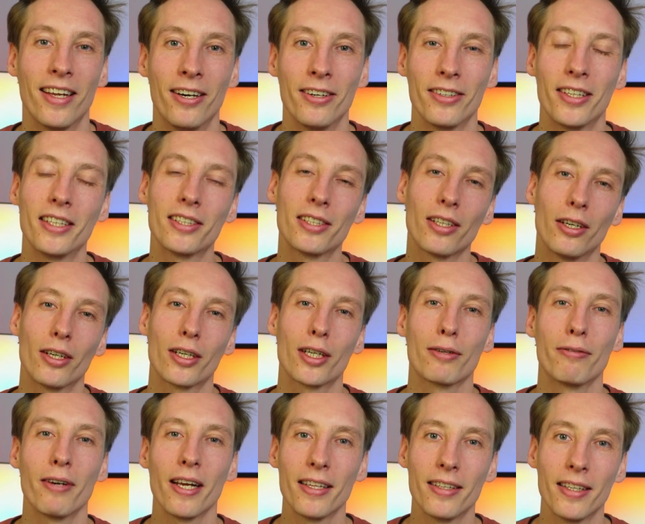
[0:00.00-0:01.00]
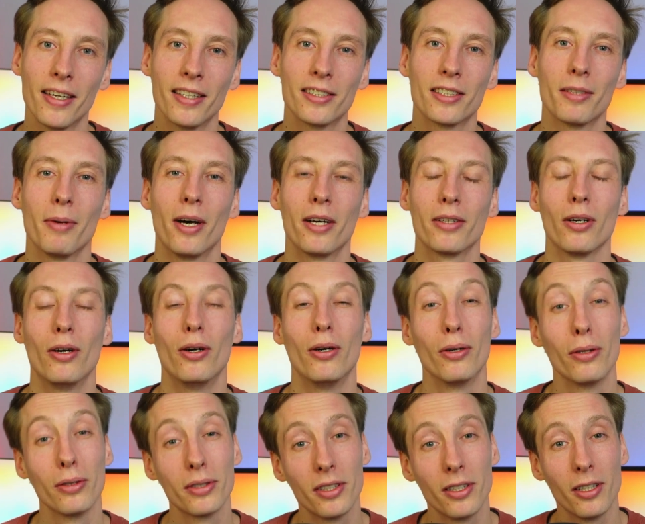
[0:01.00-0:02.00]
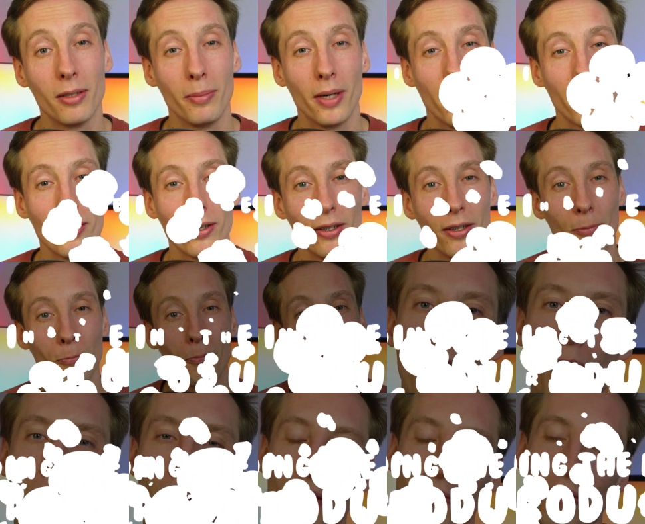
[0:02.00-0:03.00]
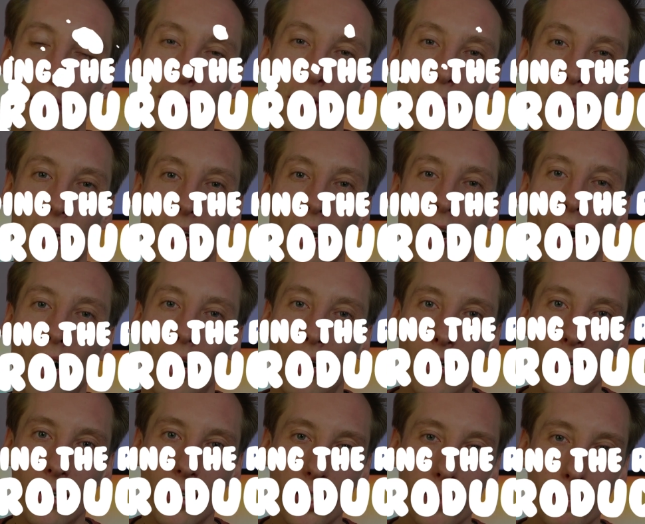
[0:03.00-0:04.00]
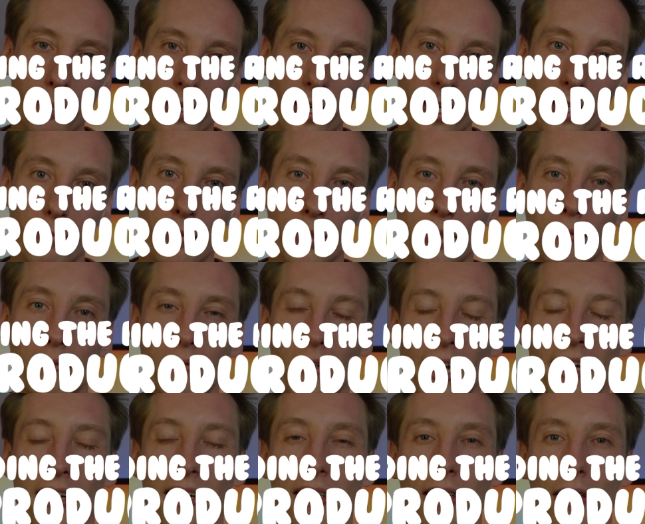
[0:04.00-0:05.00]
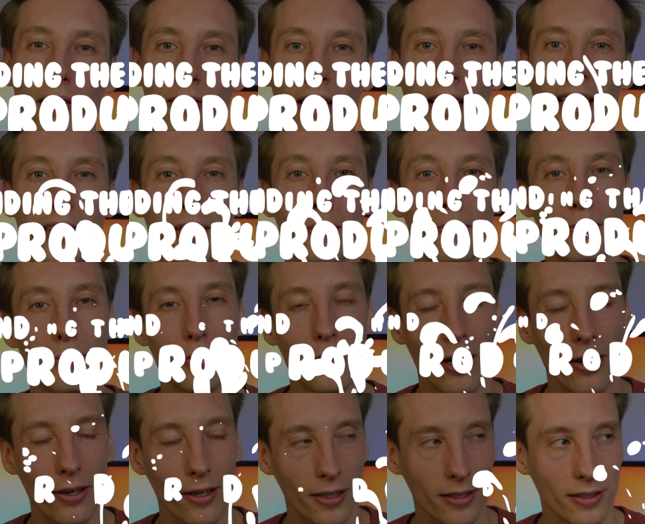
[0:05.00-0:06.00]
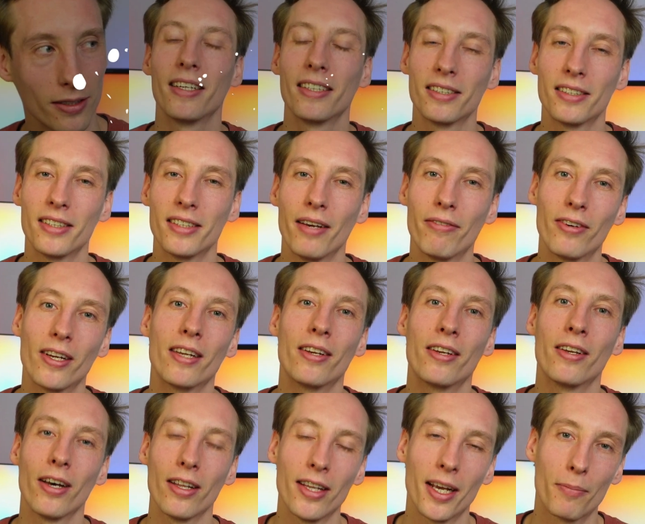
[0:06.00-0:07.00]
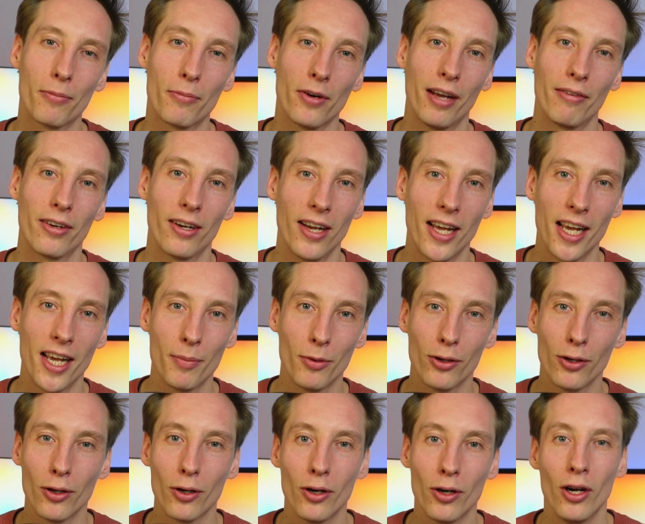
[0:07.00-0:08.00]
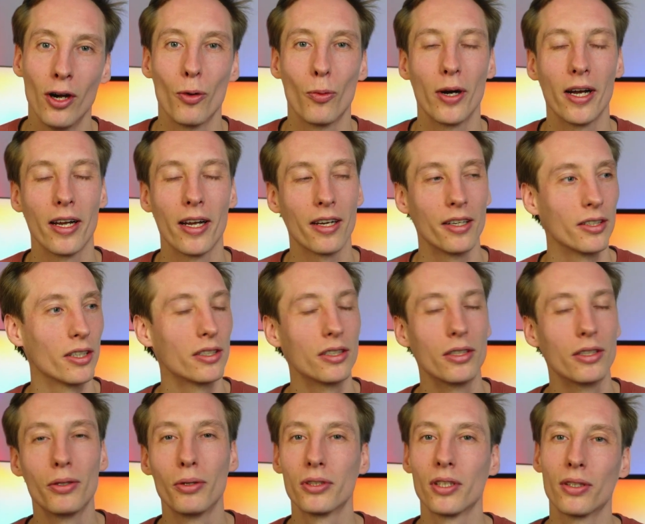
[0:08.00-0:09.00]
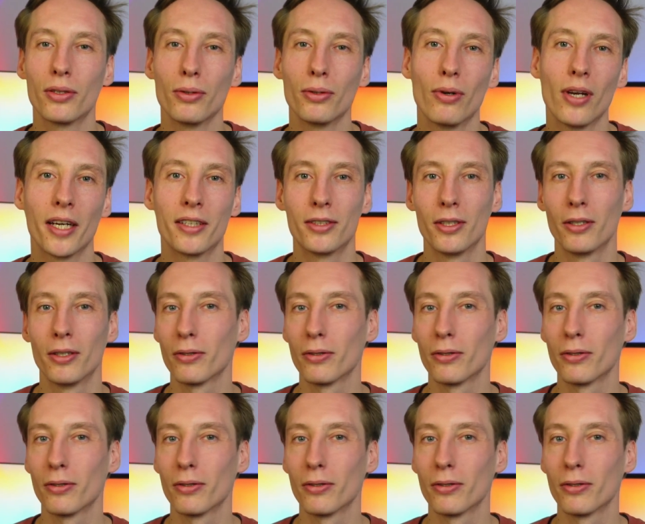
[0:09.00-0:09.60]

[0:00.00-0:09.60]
these are all great things about the wholesale model. However, for me the hardest part was finding the right products. This is definitely not like private label, where you can just use a tool like Jungle